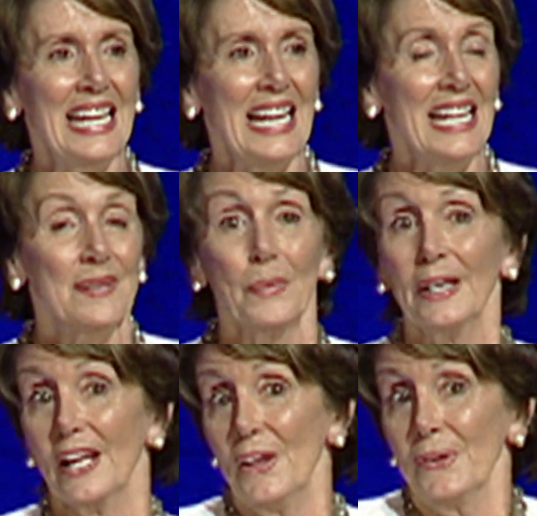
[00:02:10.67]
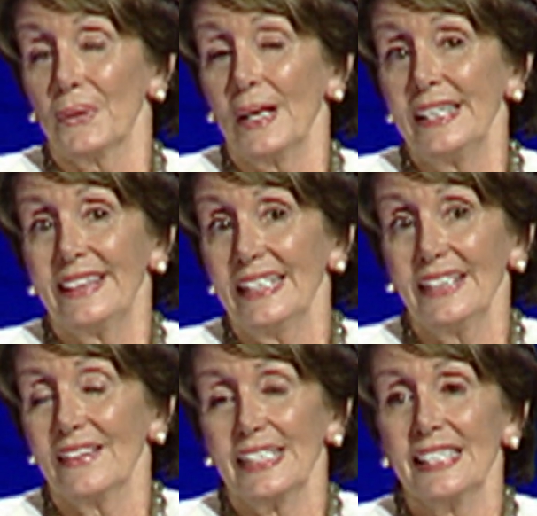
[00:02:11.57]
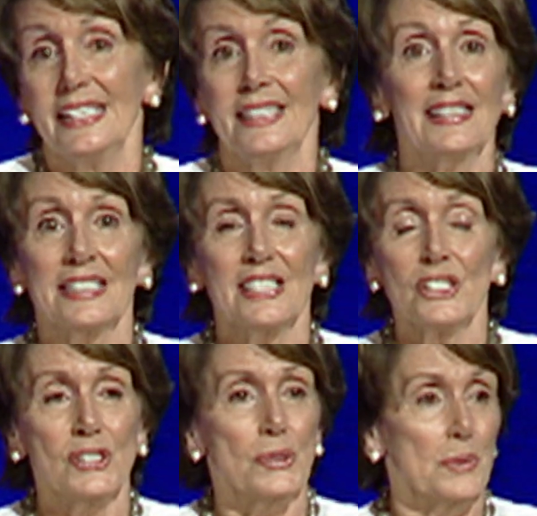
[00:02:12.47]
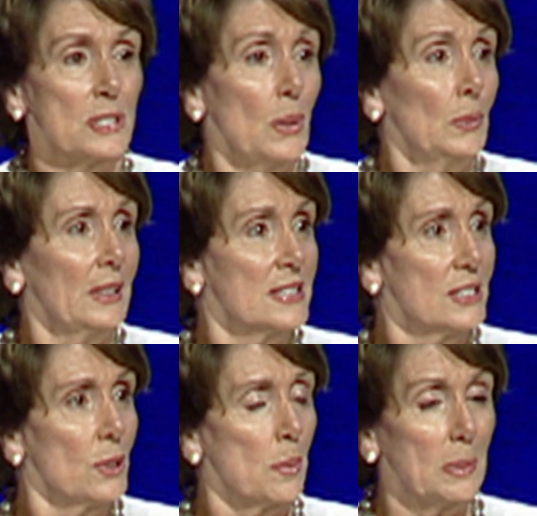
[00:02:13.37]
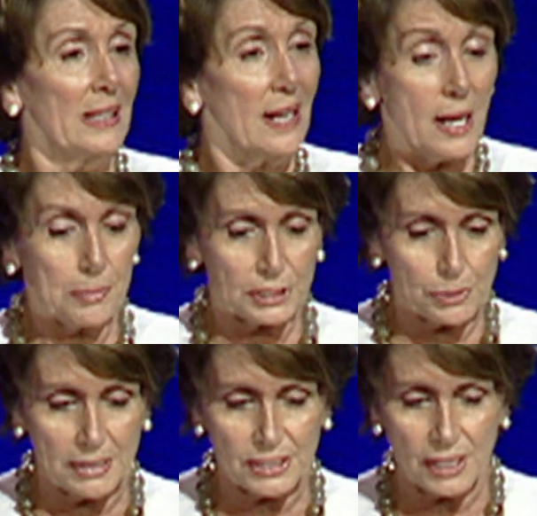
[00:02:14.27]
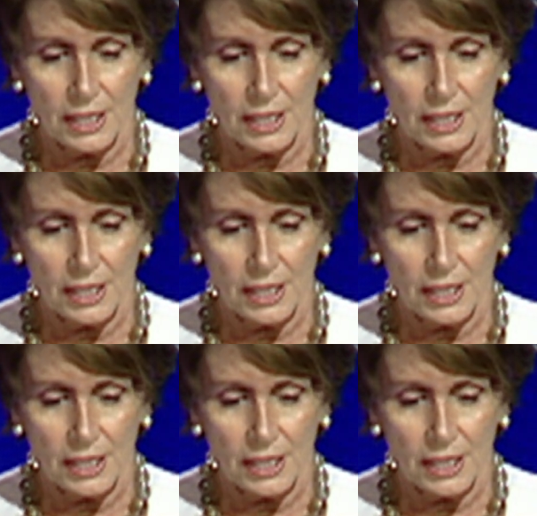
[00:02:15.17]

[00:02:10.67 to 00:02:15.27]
And one other great thing that he did, in addition to his own considerable accomplishments,